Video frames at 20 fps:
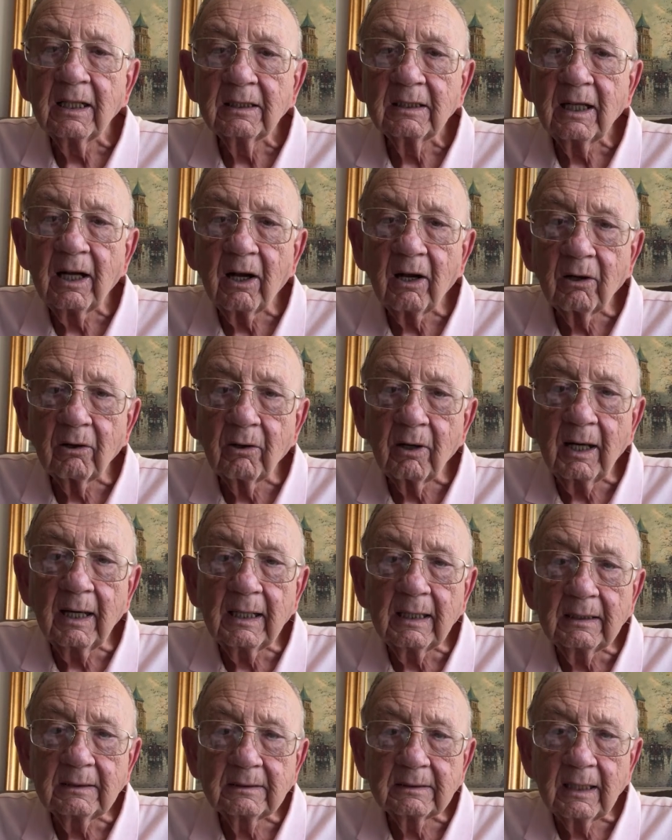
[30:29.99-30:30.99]
All
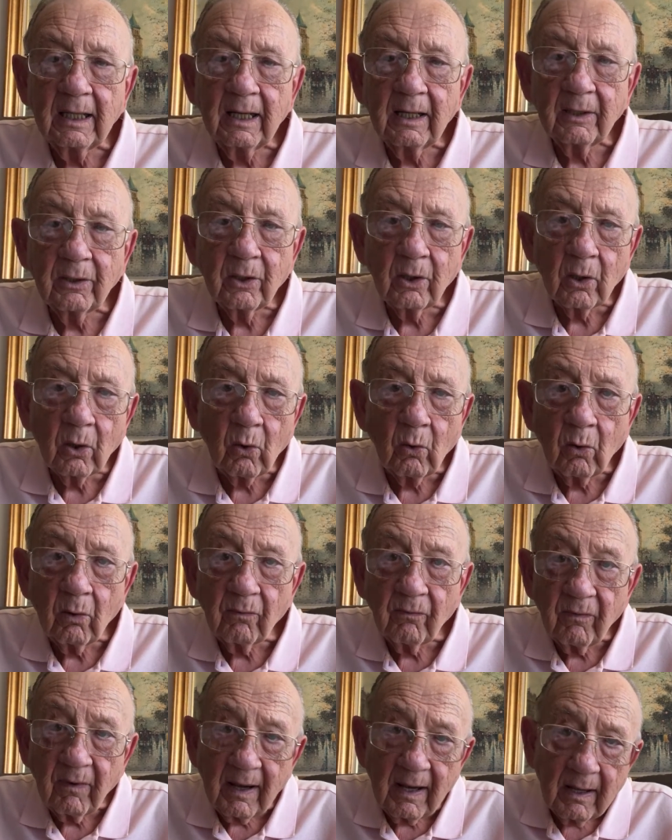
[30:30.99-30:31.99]
right, and they're
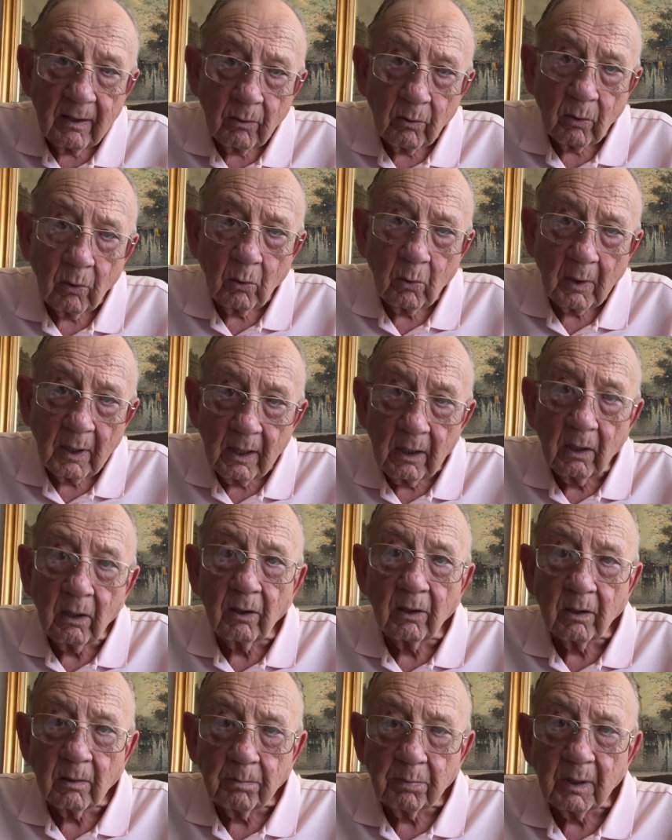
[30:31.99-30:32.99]
going viral on
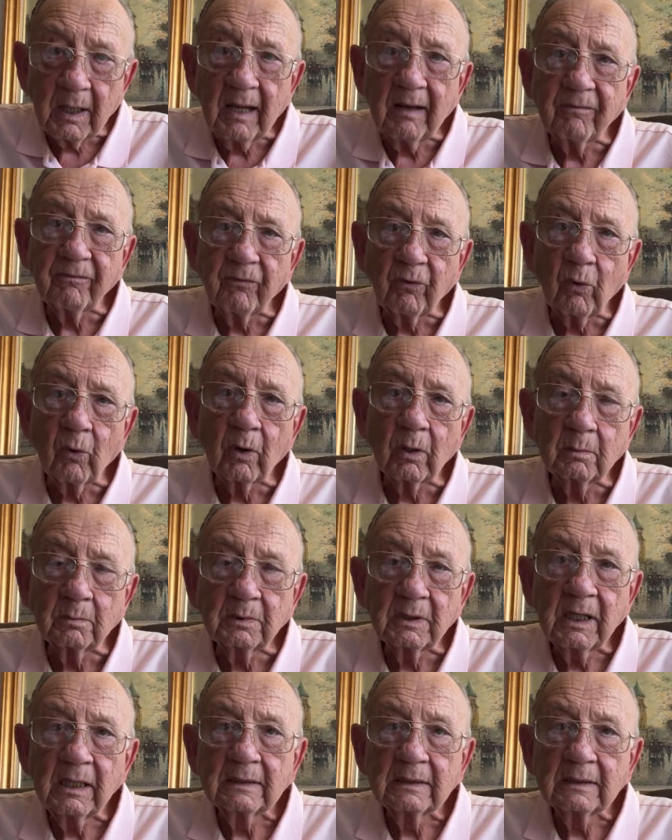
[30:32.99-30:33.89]
other platforms.